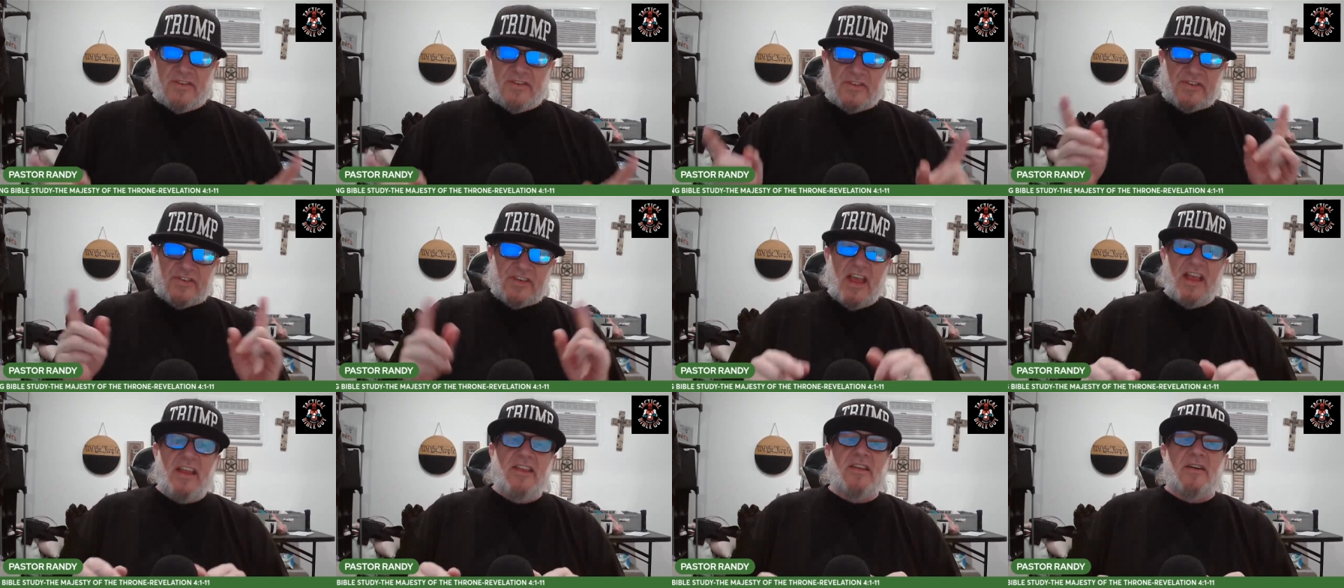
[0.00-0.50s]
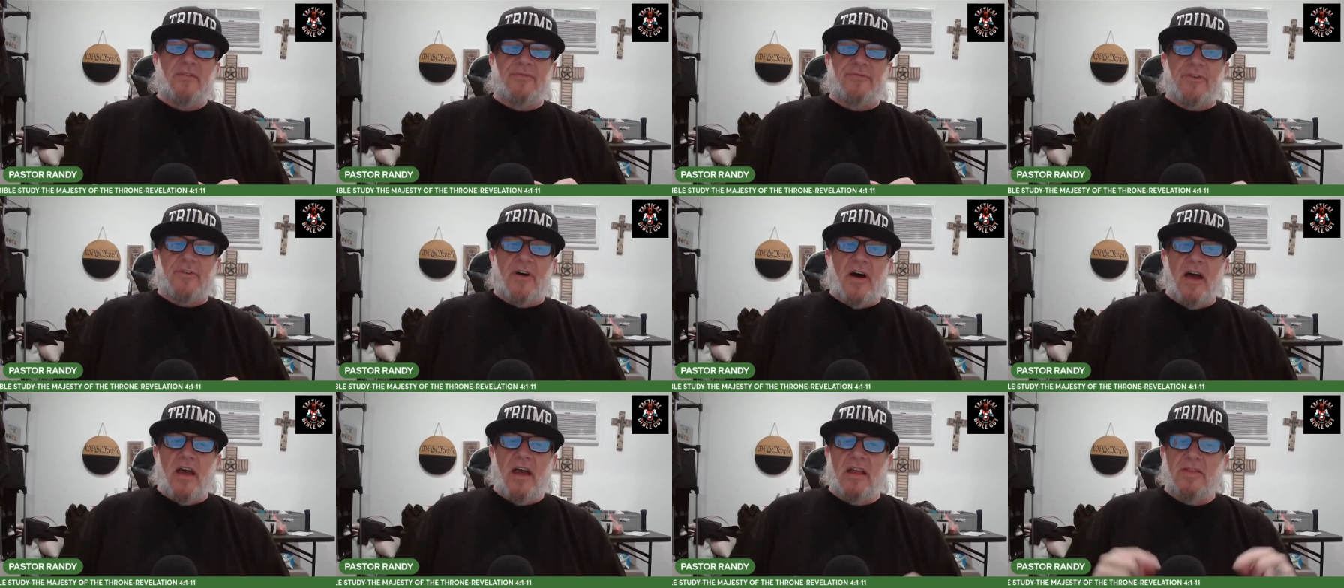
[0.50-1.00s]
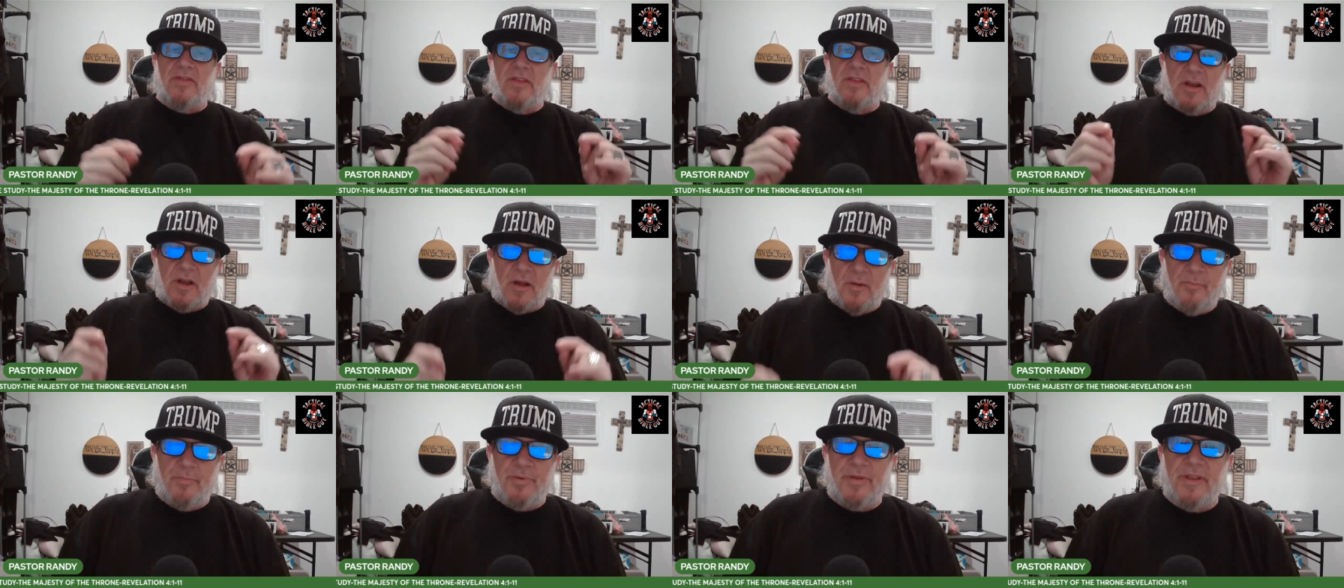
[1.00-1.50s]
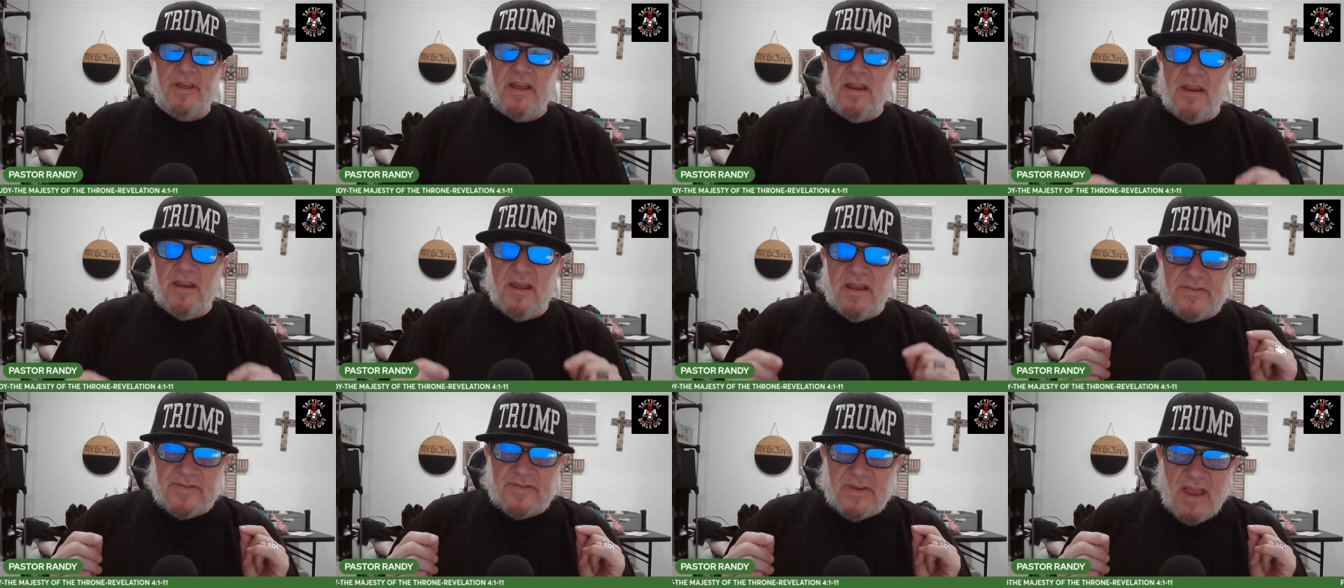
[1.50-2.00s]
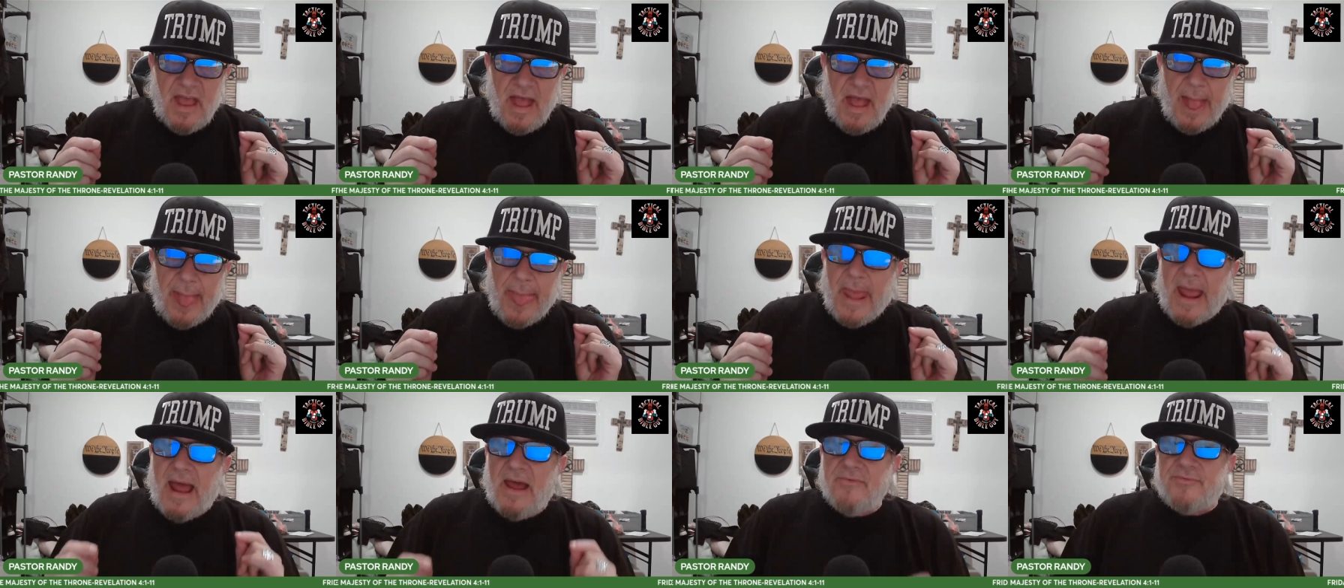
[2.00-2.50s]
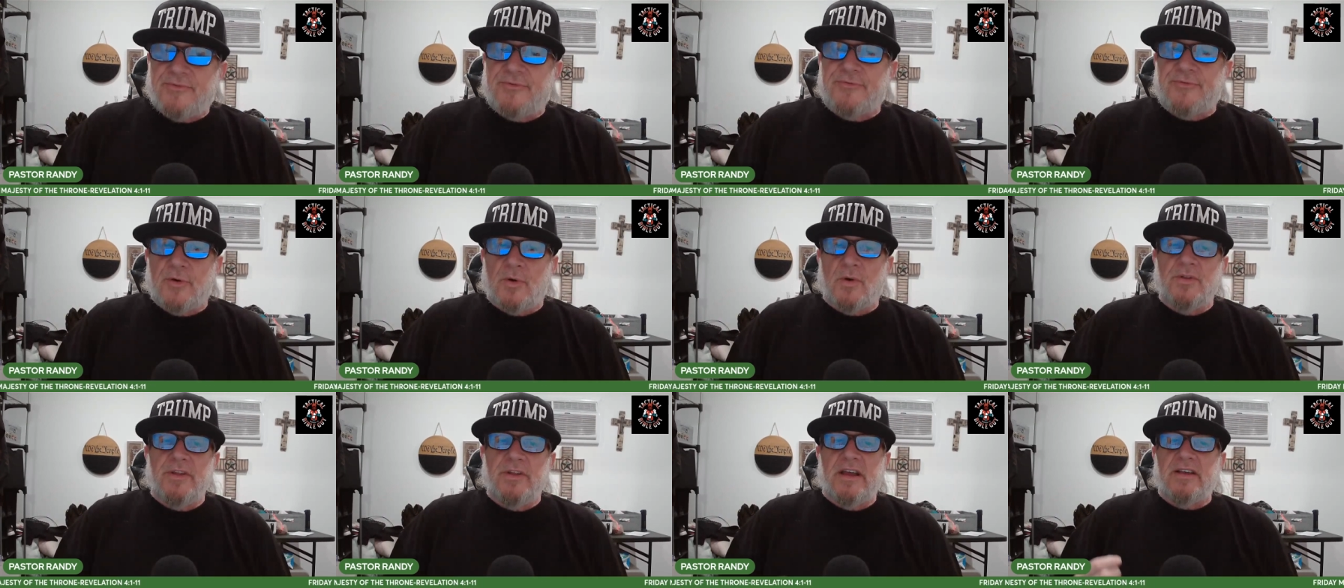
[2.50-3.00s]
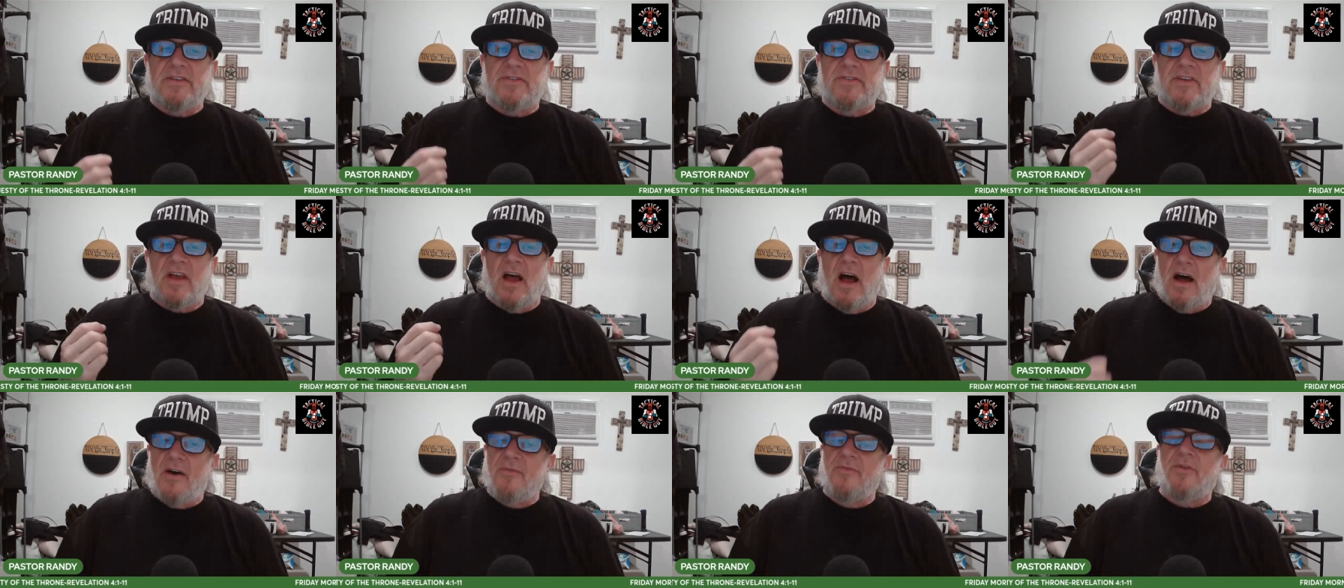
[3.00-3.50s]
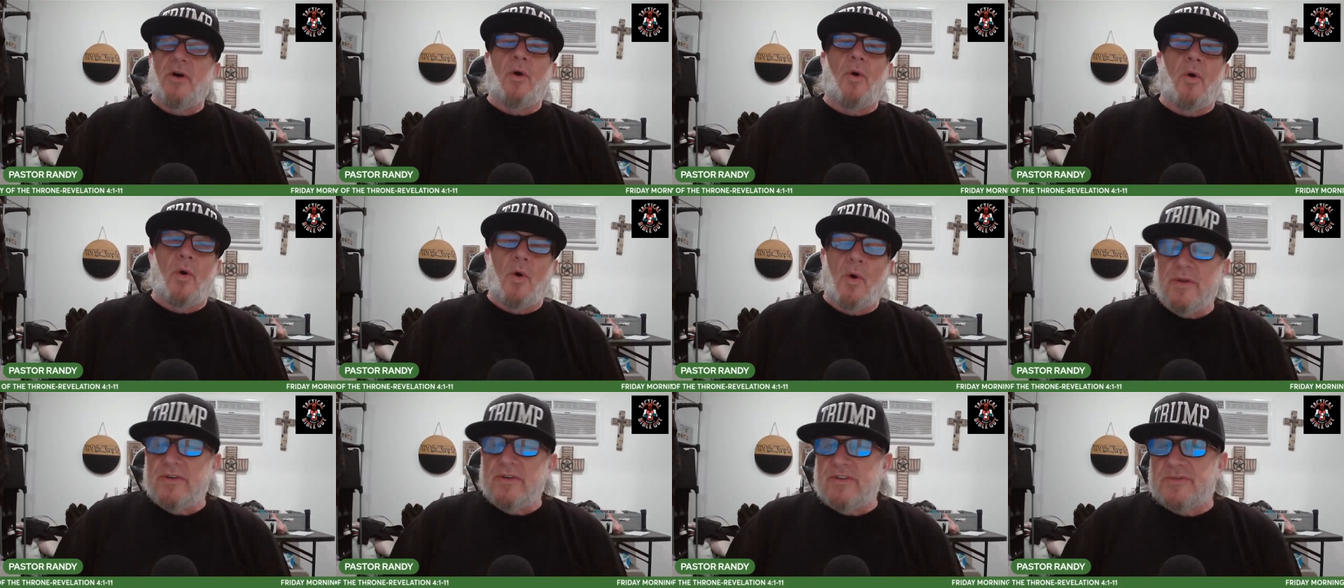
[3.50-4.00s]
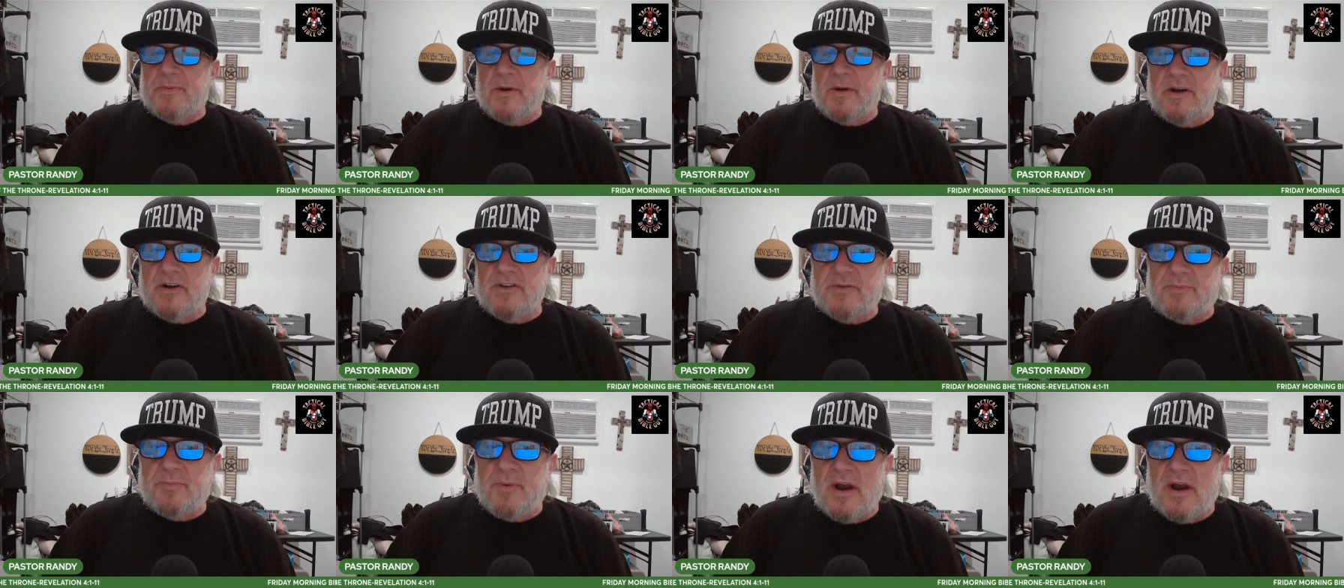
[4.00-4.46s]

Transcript: Signifying the completeness and fullness of the Holy Spirit's